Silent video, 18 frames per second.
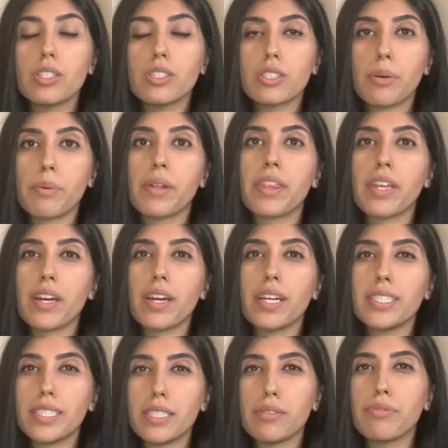so I think I
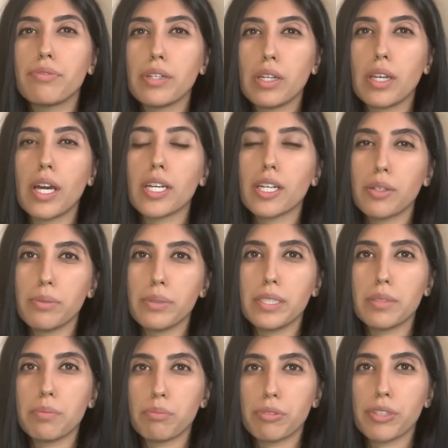did feel like I
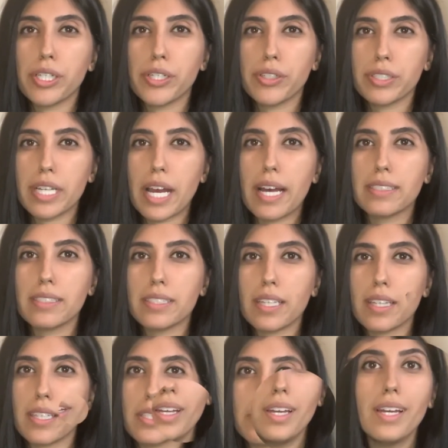was in pretty good hands
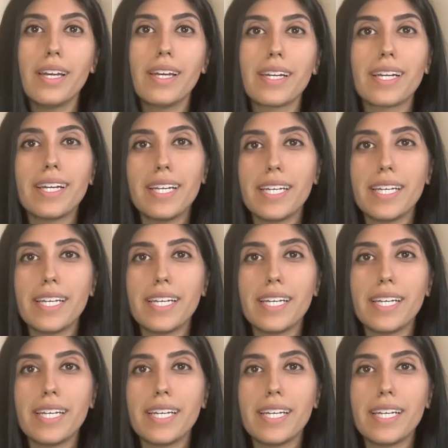at this point.